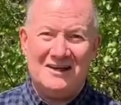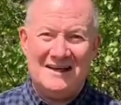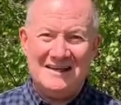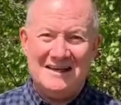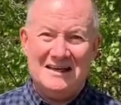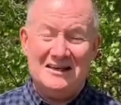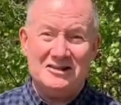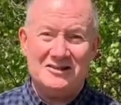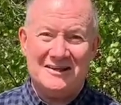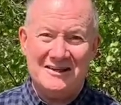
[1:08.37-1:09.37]
trial,
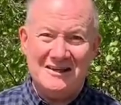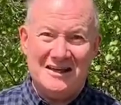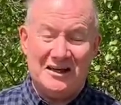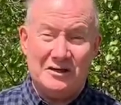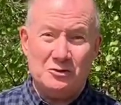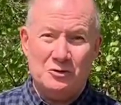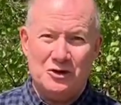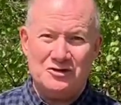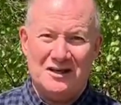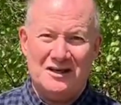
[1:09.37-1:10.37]
it's clear it
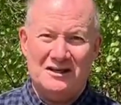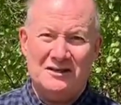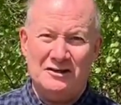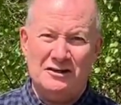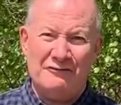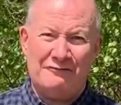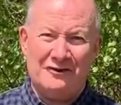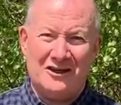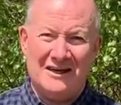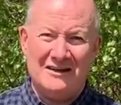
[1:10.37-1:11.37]
was a
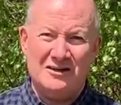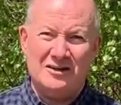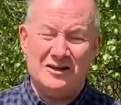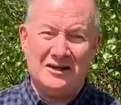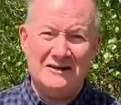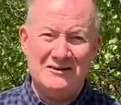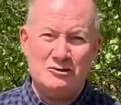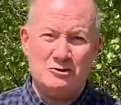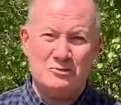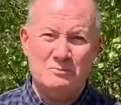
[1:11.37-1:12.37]
different
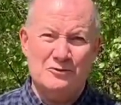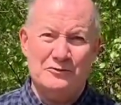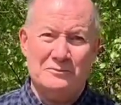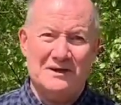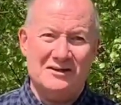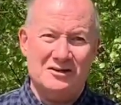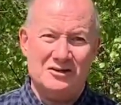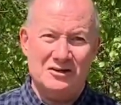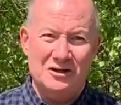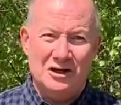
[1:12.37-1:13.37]
religious movement
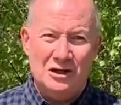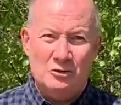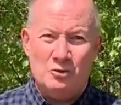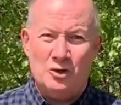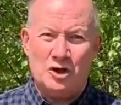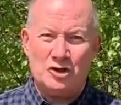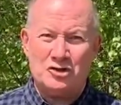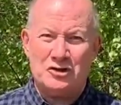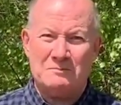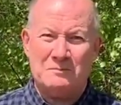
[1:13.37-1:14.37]

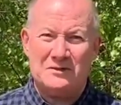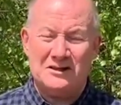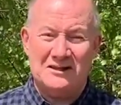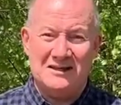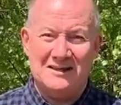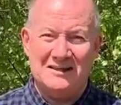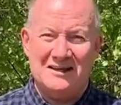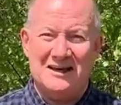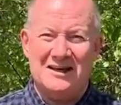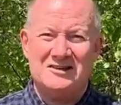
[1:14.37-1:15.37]
worshiping
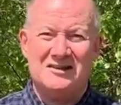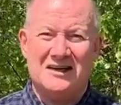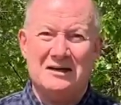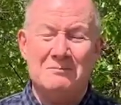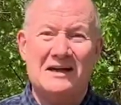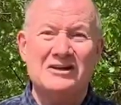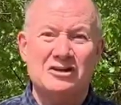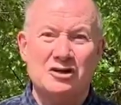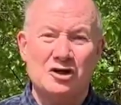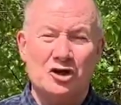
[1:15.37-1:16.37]
as
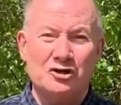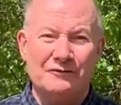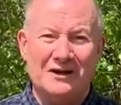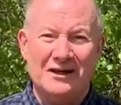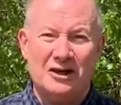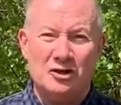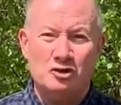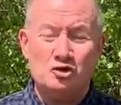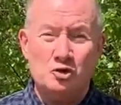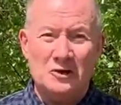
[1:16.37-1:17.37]
Almighty God their
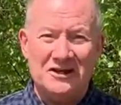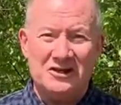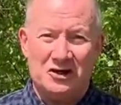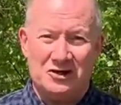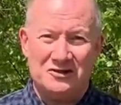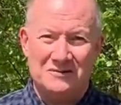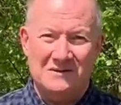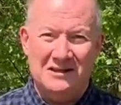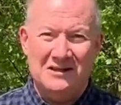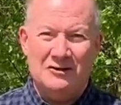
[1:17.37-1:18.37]
two leaders,
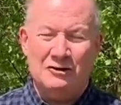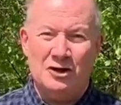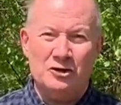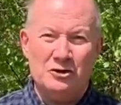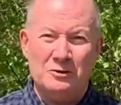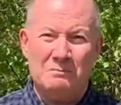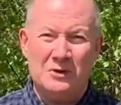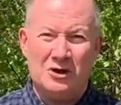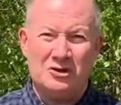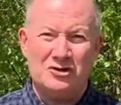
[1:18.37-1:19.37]
not the
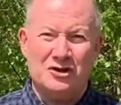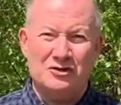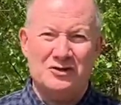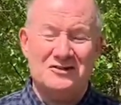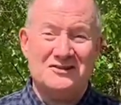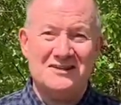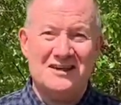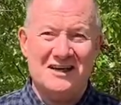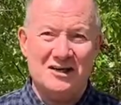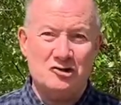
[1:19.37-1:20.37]
person the
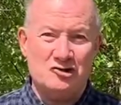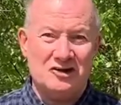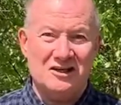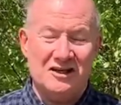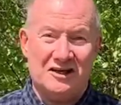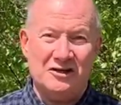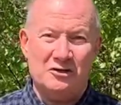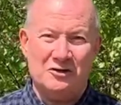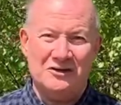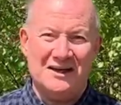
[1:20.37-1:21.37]
CAG
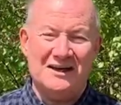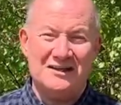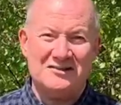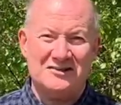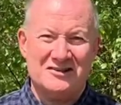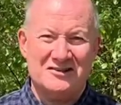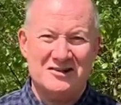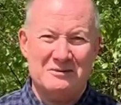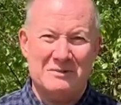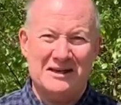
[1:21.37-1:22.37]
recognizes
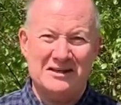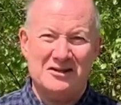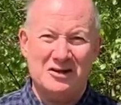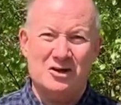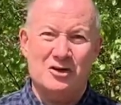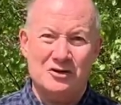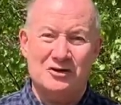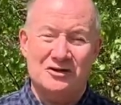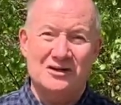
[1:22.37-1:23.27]
as Almighty God.